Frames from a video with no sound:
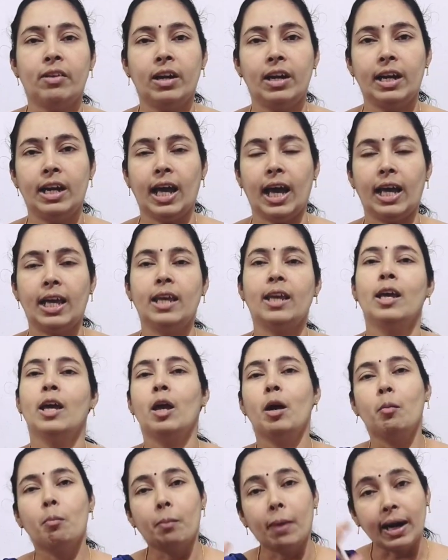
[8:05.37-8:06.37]
will die.
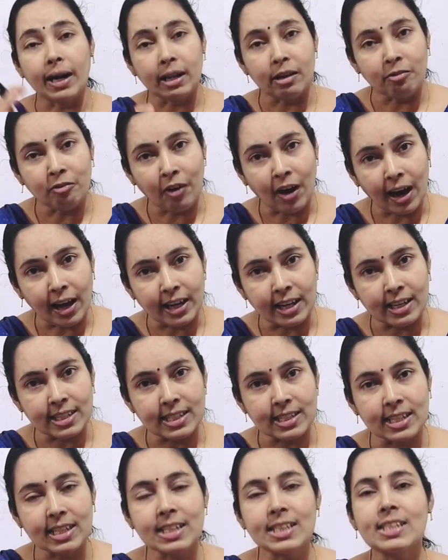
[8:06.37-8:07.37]
But in
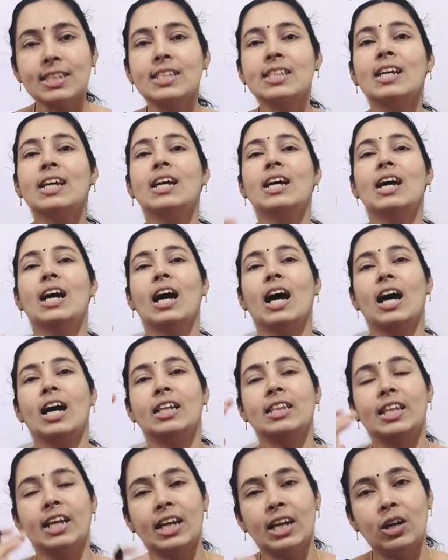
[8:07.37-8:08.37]
viruses,
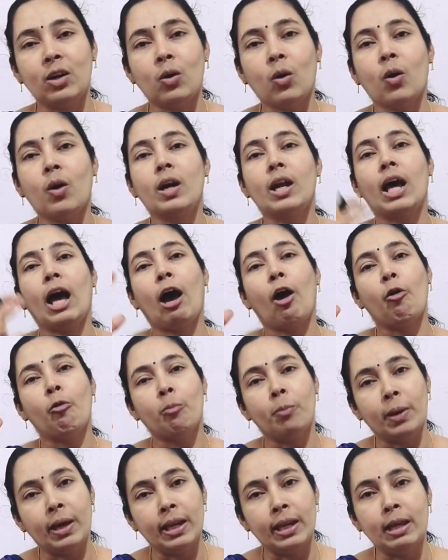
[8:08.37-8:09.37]
they don't
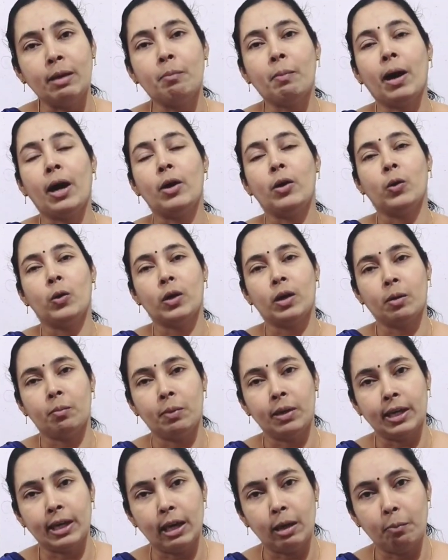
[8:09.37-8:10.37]
have many
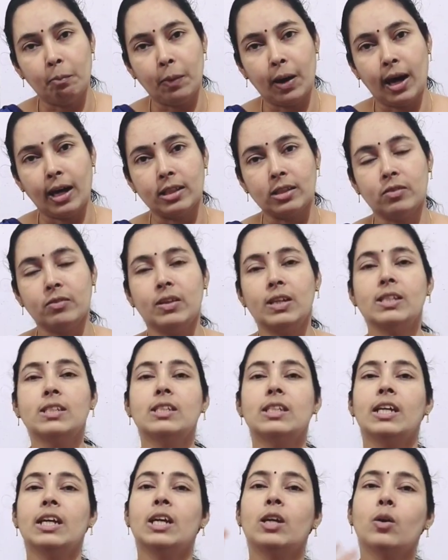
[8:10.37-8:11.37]
biochemical pathways.
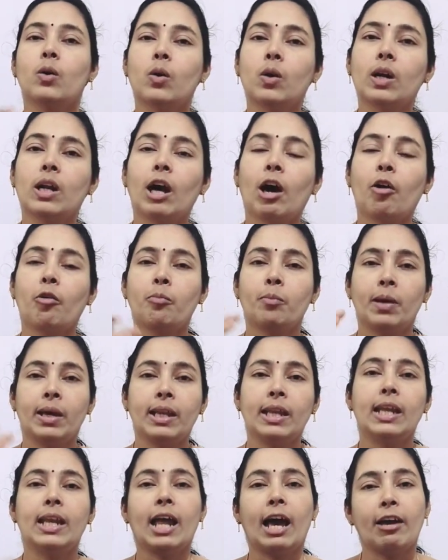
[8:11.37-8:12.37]
They don't have
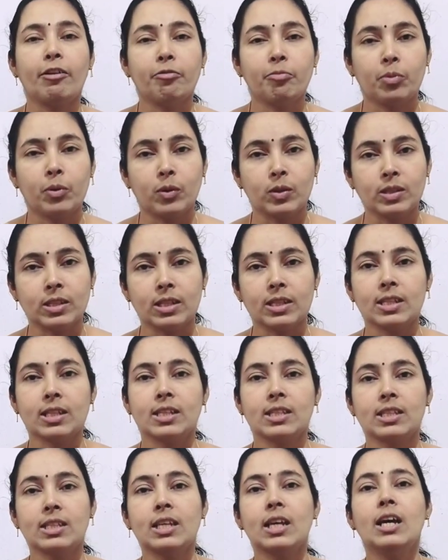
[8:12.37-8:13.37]
many life
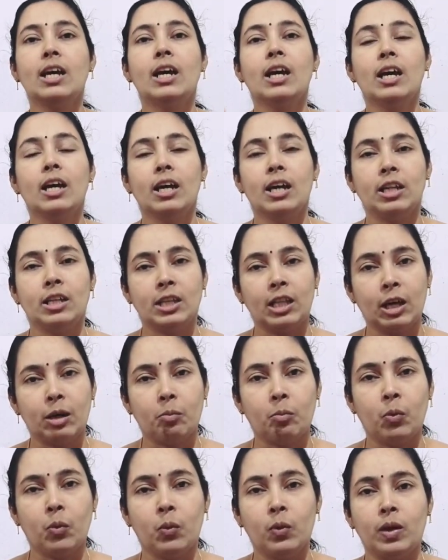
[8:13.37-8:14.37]
processes in their
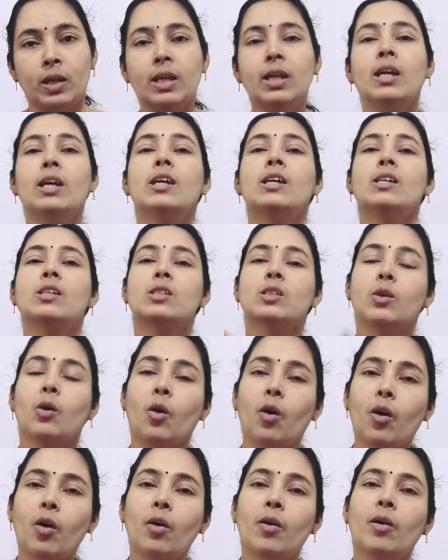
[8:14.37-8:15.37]
body.
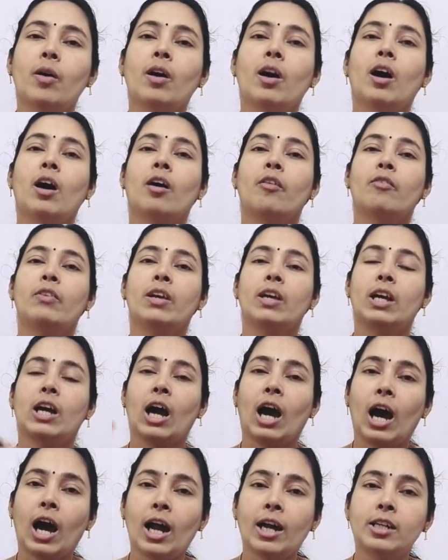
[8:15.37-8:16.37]
So we
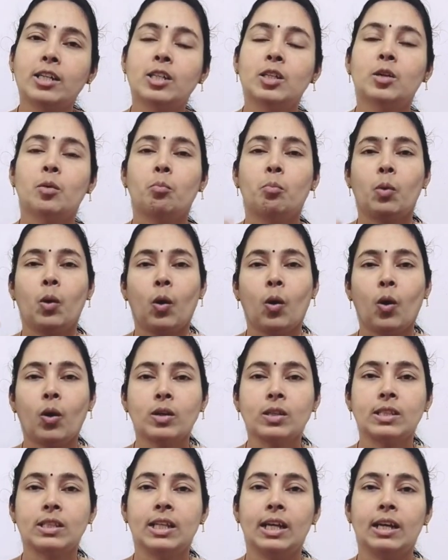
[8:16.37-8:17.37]
can't
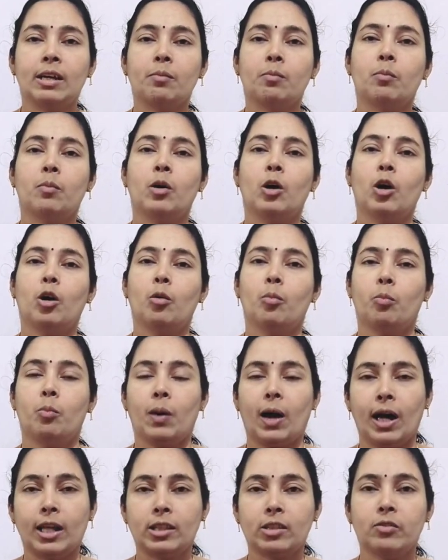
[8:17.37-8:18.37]
block their
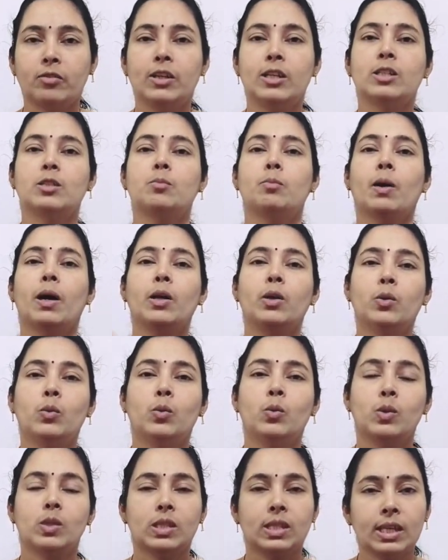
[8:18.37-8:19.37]
pathways by
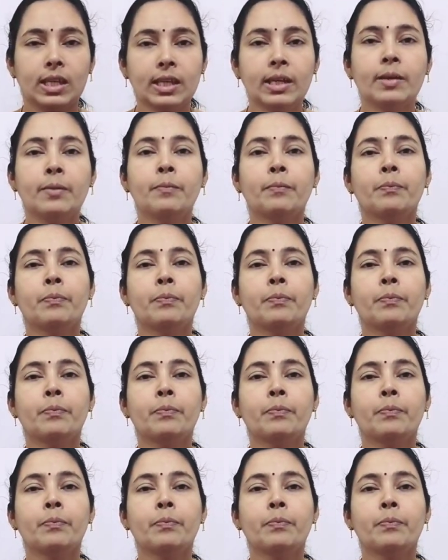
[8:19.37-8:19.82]
using